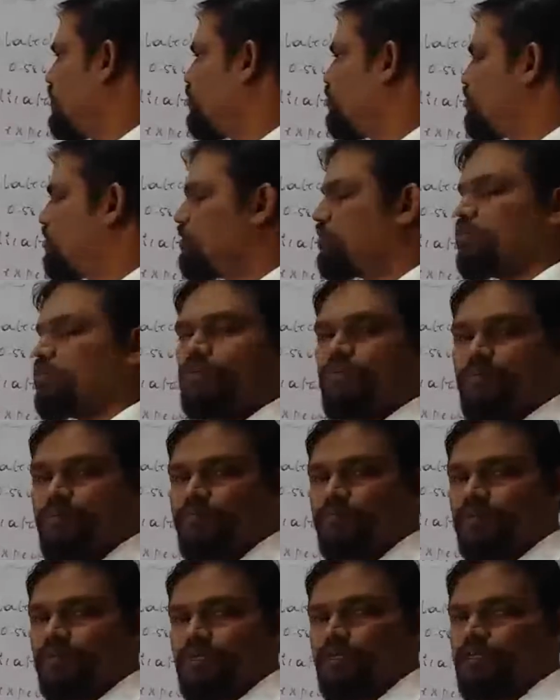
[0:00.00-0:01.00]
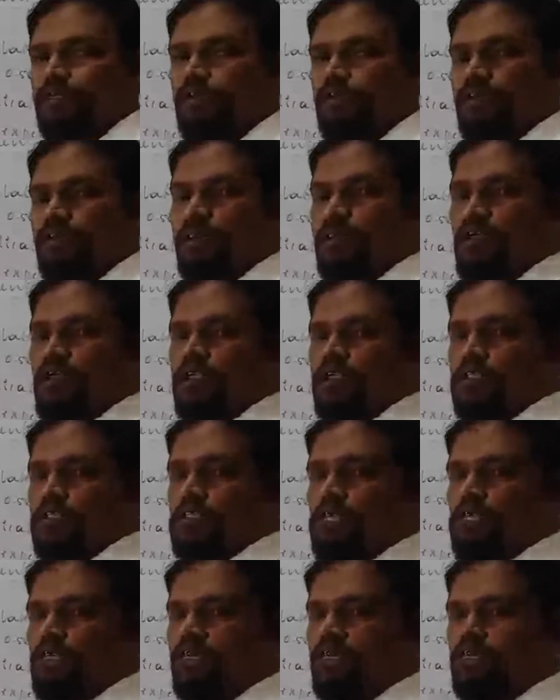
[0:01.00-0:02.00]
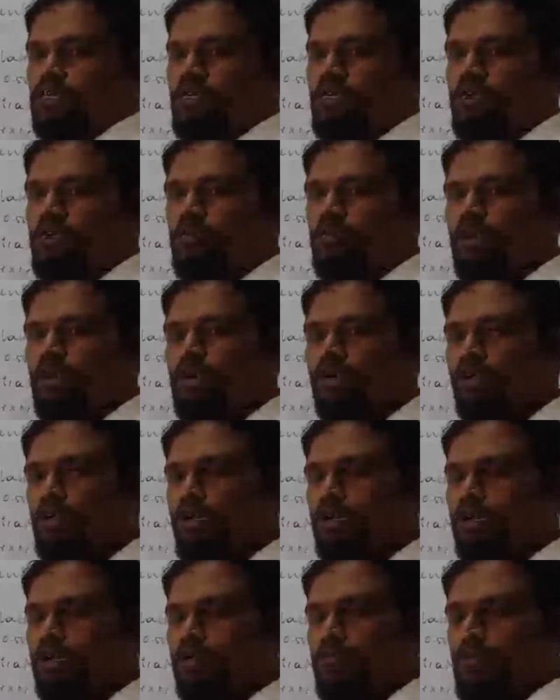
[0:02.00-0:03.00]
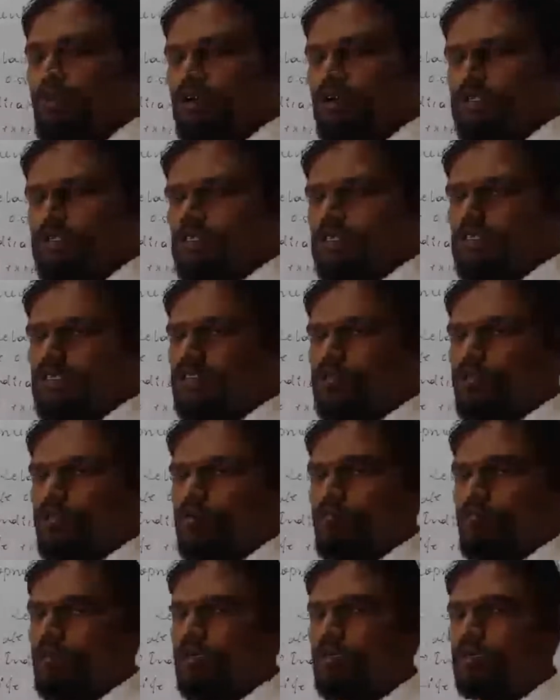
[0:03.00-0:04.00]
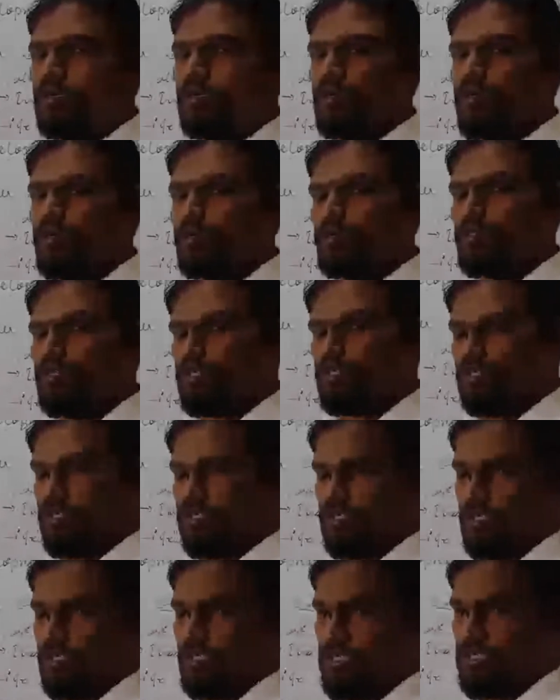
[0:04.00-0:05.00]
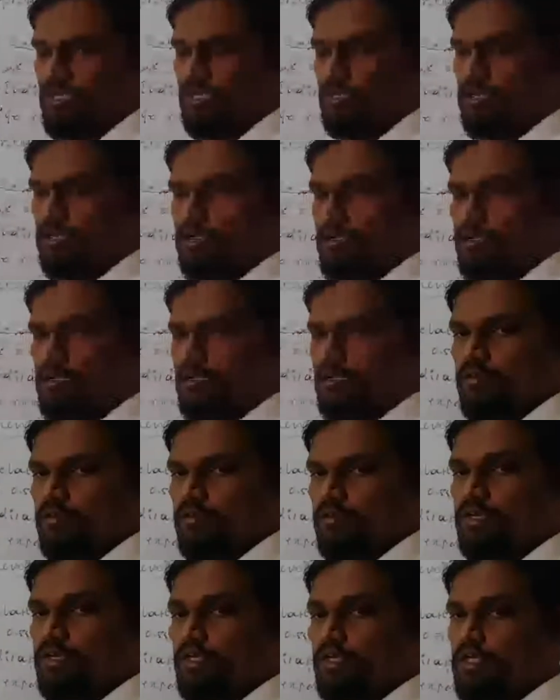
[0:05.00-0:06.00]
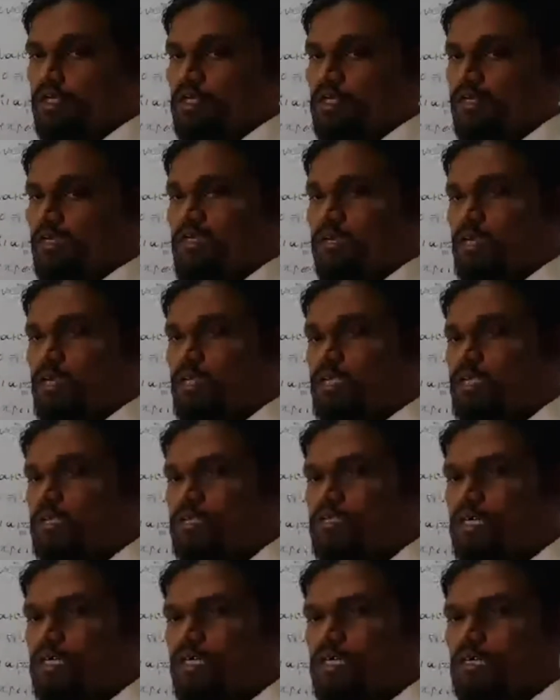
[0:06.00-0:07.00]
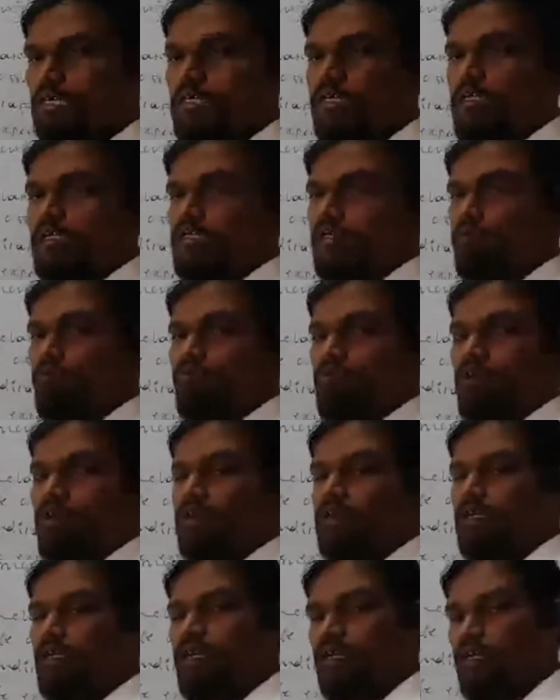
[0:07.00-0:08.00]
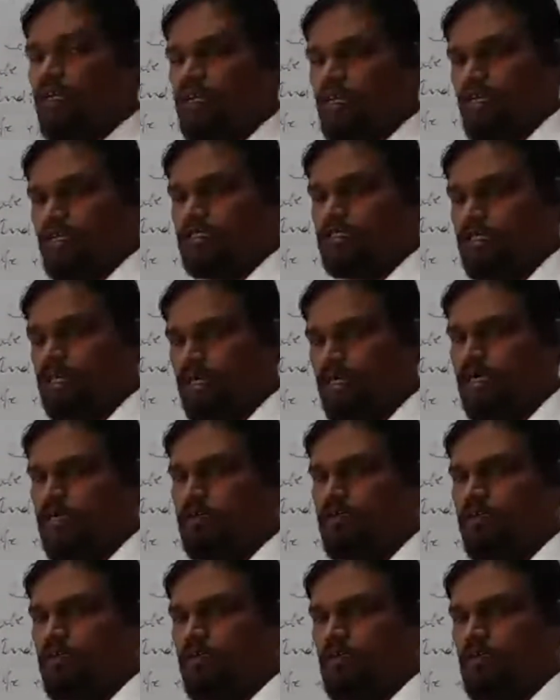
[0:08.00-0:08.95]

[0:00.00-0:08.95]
2015, gender inequality rate was 0.563. India's gender inequality index rate,